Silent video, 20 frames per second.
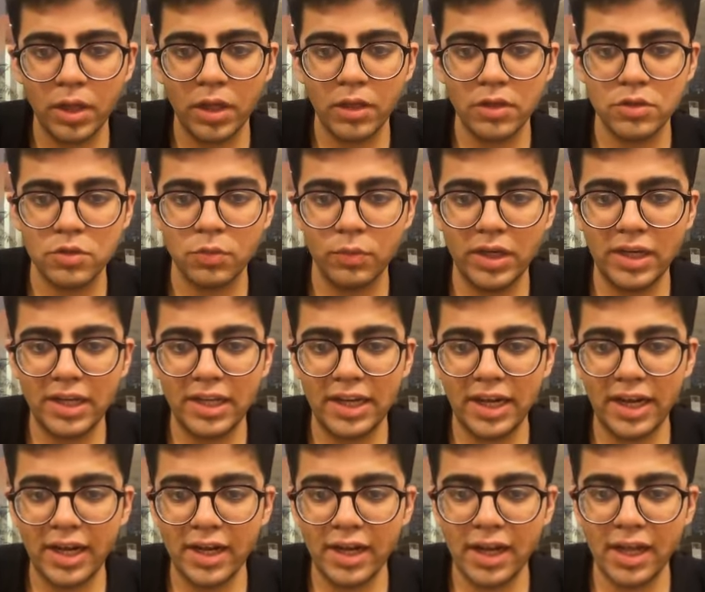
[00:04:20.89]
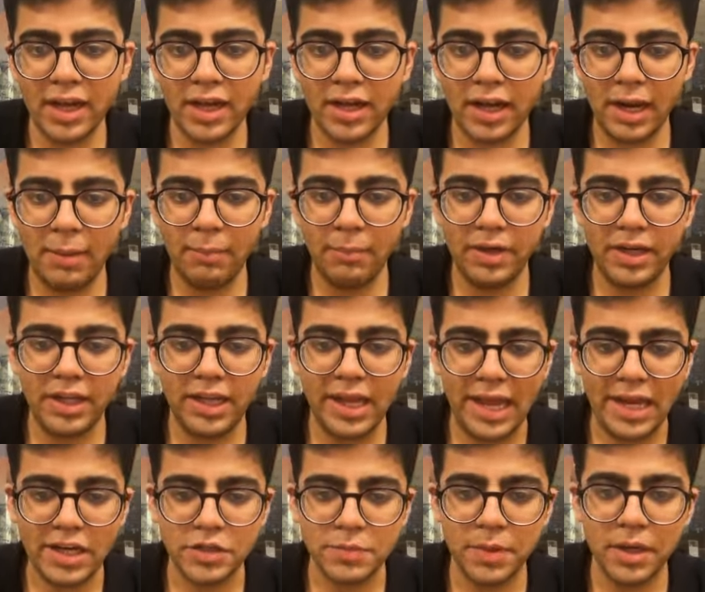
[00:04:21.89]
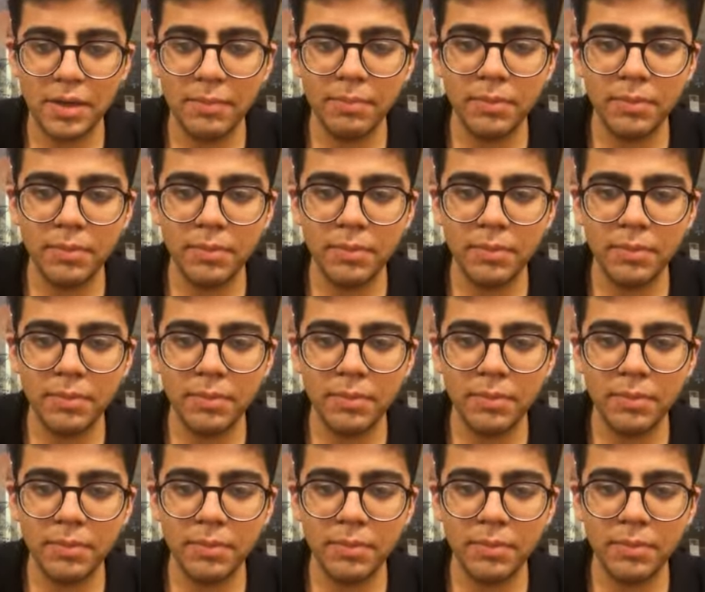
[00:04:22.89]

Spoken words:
So we'll create our empty hash map,